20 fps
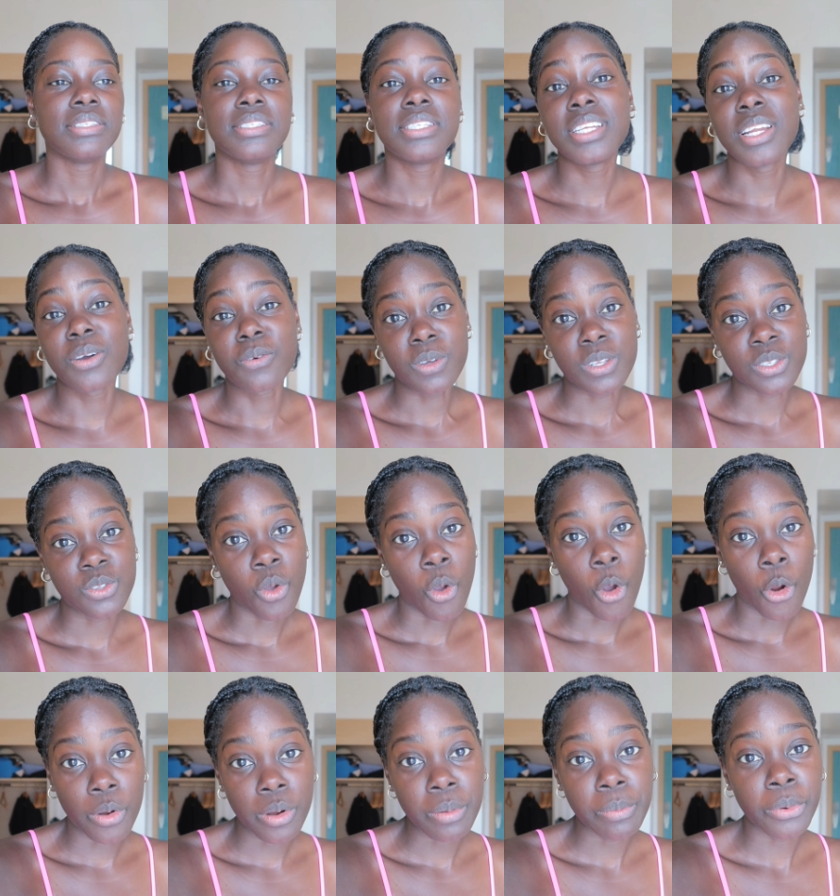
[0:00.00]
dinner was
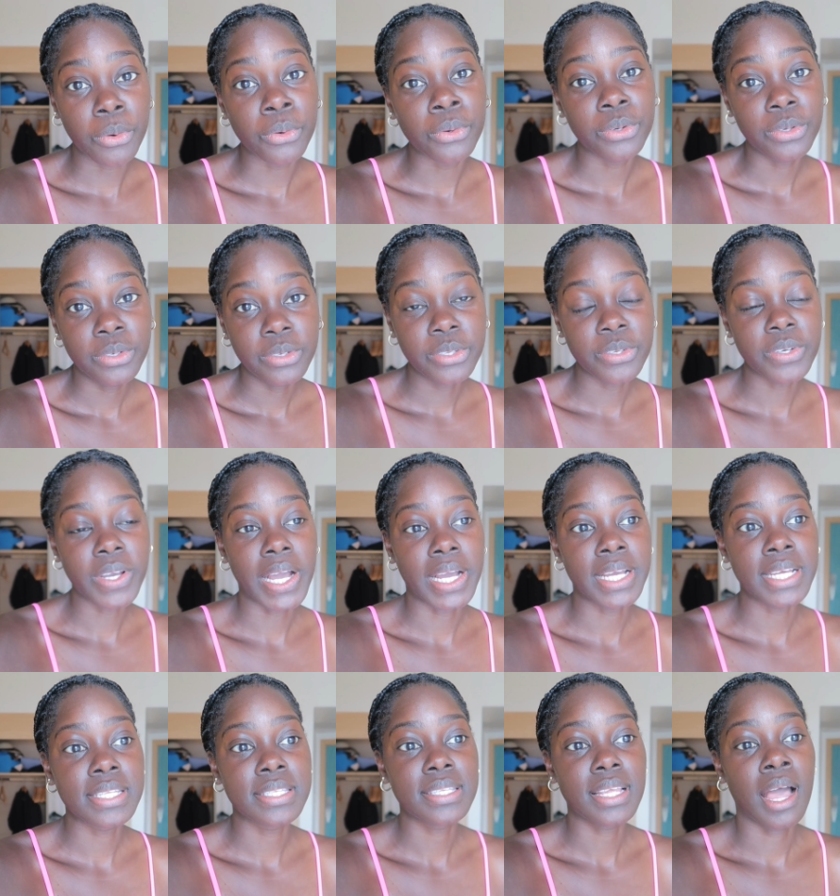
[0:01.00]
horrible you
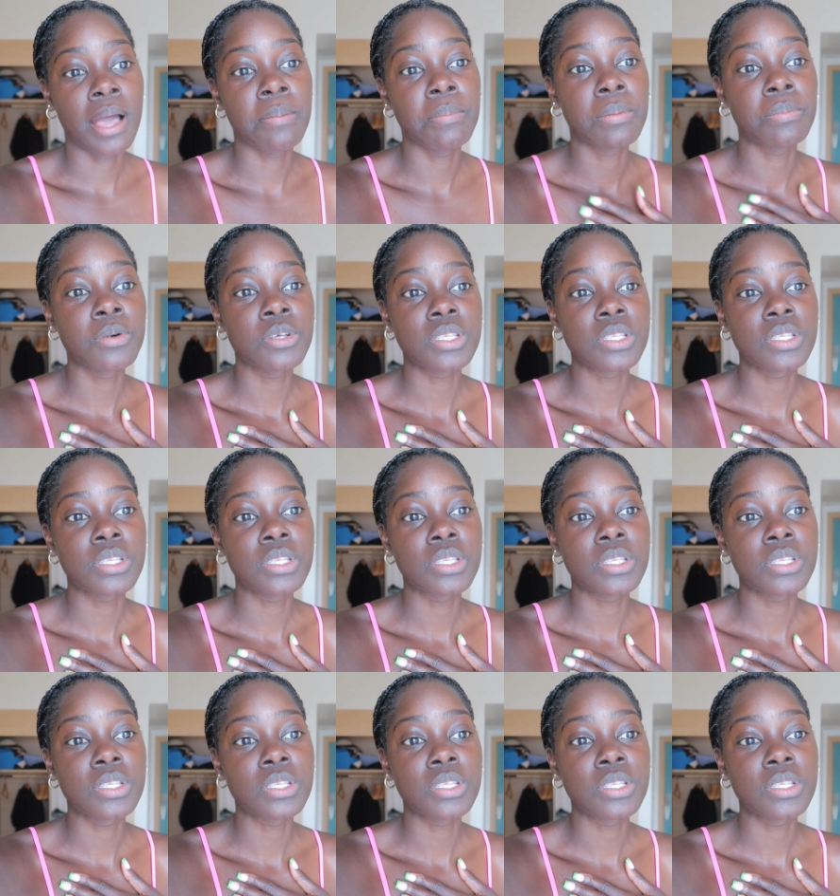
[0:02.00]
guys I'm a